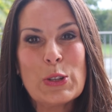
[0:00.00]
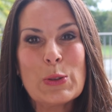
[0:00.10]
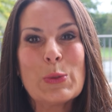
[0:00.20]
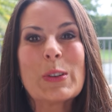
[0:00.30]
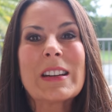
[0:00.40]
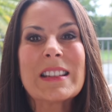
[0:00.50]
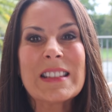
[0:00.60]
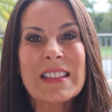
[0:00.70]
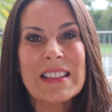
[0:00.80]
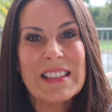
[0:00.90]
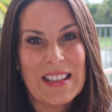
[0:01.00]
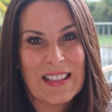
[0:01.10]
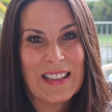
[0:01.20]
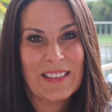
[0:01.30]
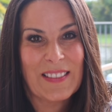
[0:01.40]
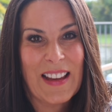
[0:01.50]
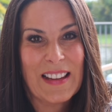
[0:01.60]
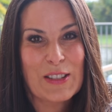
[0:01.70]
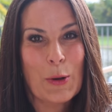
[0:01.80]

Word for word: do consistently.